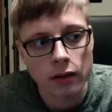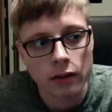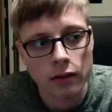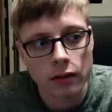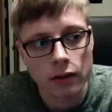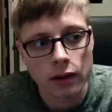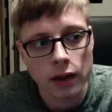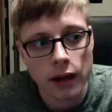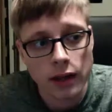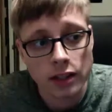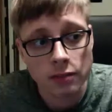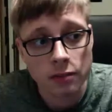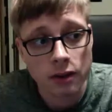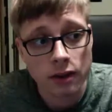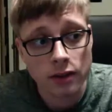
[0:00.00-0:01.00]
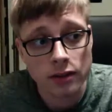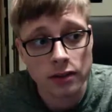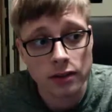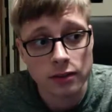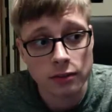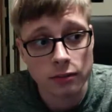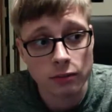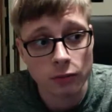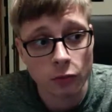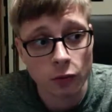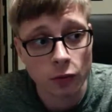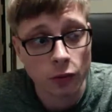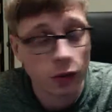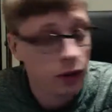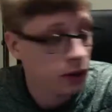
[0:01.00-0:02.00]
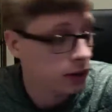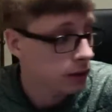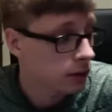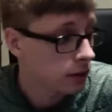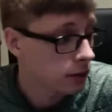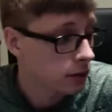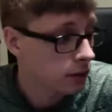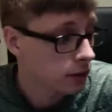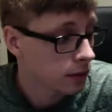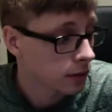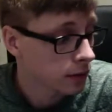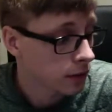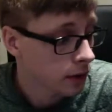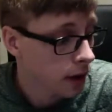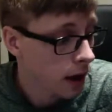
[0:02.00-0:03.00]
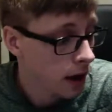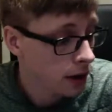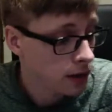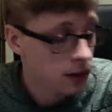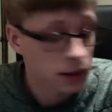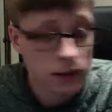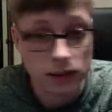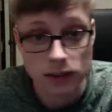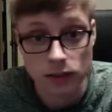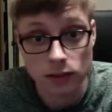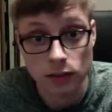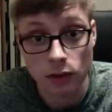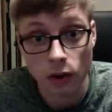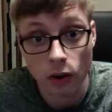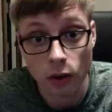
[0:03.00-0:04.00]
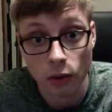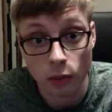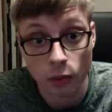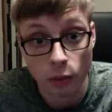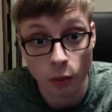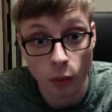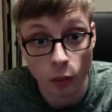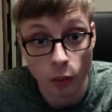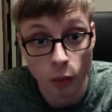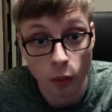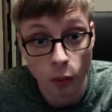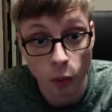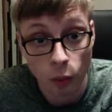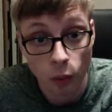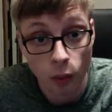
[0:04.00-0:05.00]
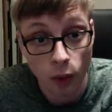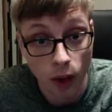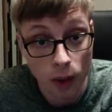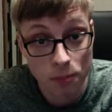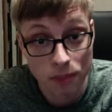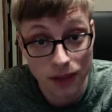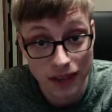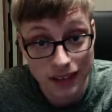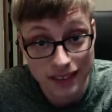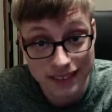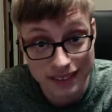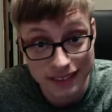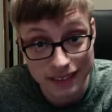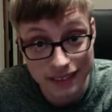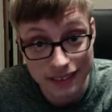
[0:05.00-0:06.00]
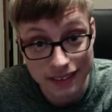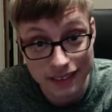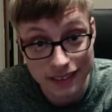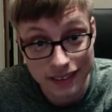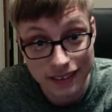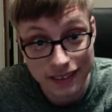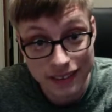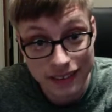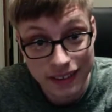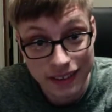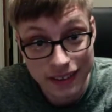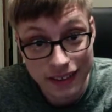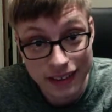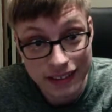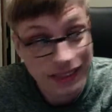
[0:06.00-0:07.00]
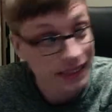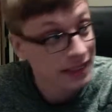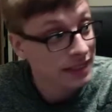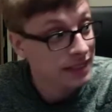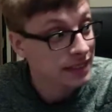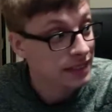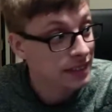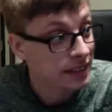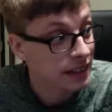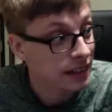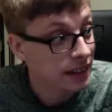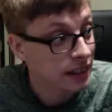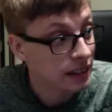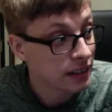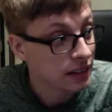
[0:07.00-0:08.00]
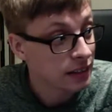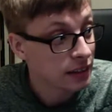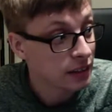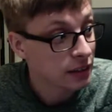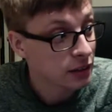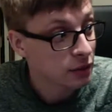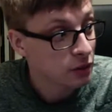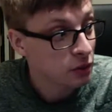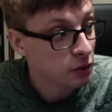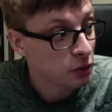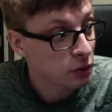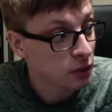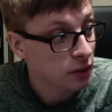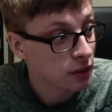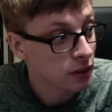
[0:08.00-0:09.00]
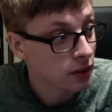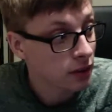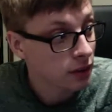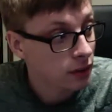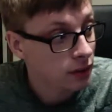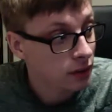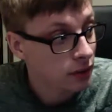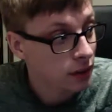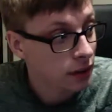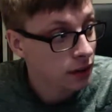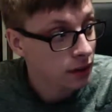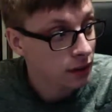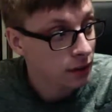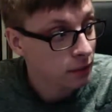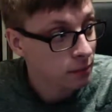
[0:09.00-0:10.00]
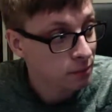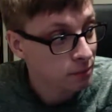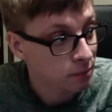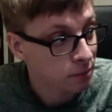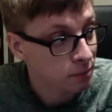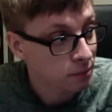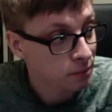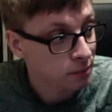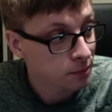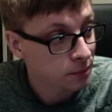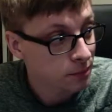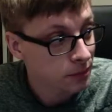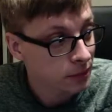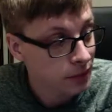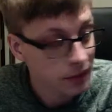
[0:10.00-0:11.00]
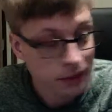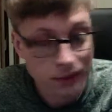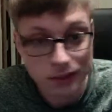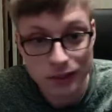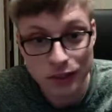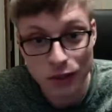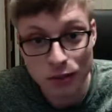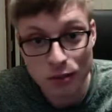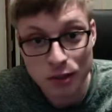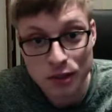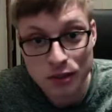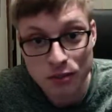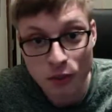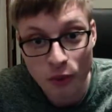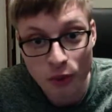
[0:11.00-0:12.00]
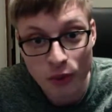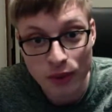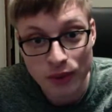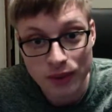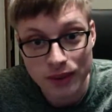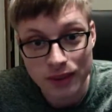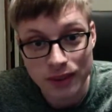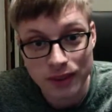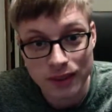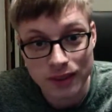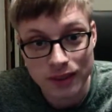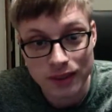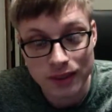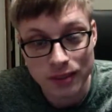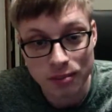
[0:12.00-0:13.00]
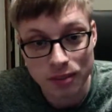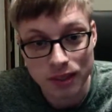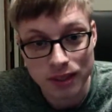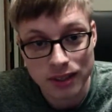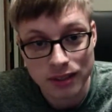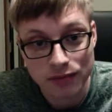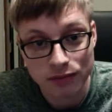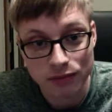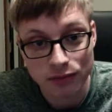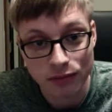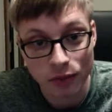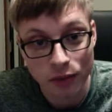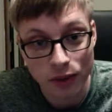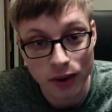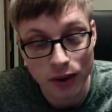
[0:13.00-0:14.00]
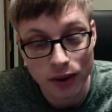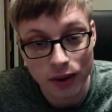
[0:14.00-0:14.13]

the Xbox One X is amazing. It is. It can do like so much more than the PS4.